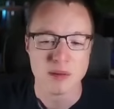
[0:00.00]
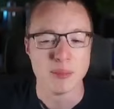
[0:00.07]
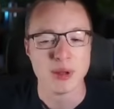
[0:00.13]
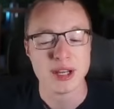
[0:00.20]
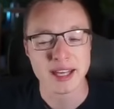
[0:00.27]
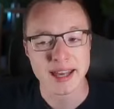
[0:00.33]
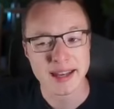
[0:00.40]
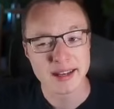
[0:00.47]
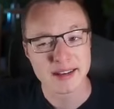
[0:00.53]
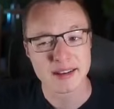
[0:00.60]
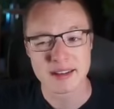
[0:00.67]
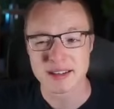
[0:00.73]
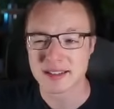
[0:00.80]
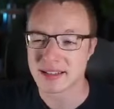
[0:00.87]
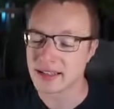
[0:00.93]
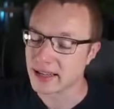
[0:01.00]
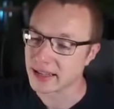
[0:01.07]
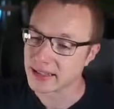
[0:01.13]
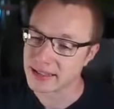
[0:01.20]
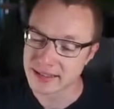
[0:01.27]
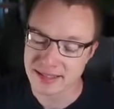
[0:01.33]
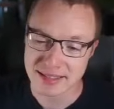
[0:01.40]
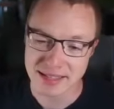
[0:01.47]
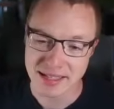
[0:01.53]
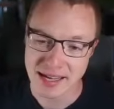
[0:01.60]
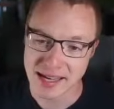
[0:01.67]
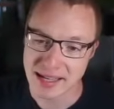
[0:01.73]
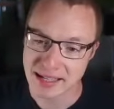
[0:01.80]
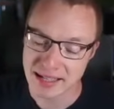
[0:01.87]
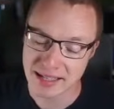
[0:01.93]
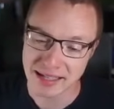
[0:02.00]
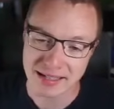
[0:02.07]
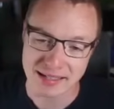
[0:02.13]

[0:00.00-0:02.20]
But again, like take